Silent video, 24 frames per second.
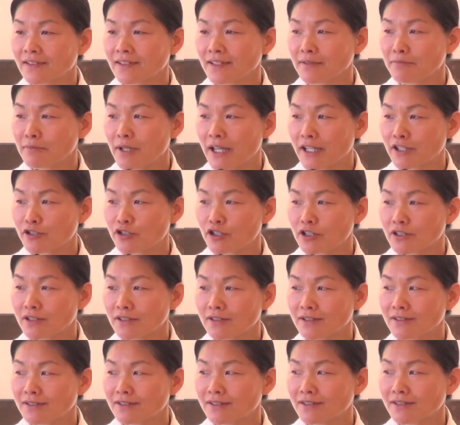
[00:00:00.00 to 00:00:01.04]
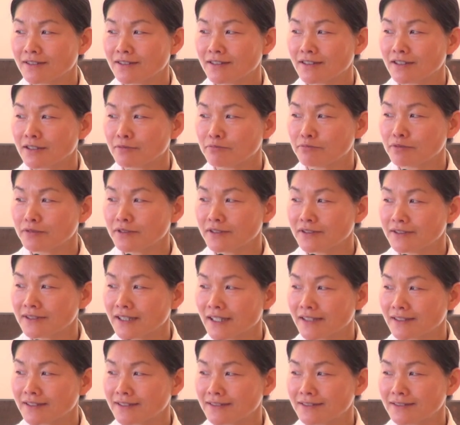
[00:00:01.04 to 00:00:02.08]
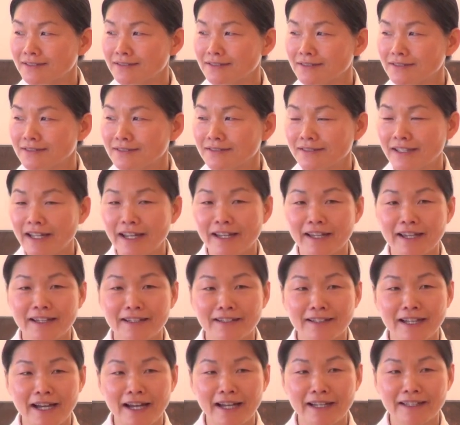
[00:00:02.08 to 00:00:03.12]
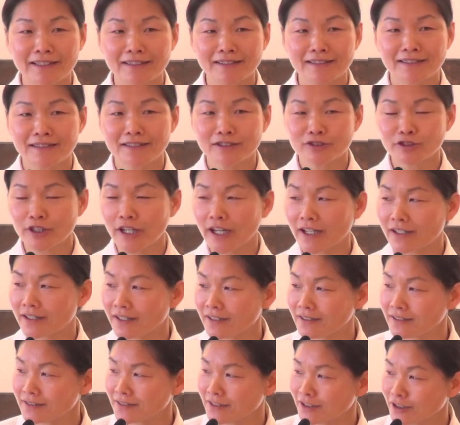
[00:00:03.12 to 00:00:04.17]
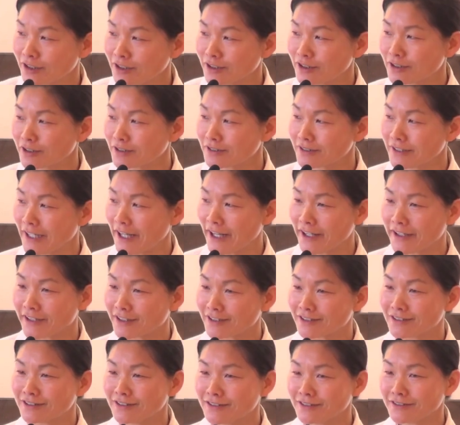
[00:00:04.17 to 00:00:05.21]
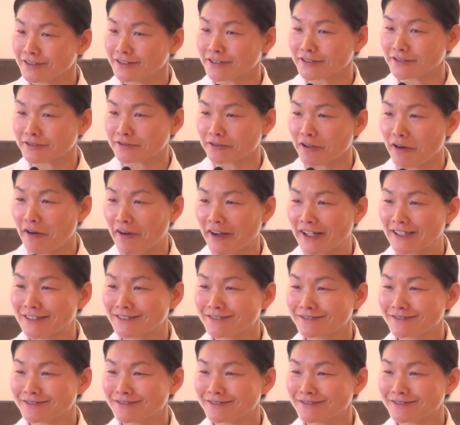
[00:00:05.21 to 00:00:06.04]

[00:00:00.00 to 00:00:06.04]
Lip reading: Imagine the princess day and night checking her tail is growing.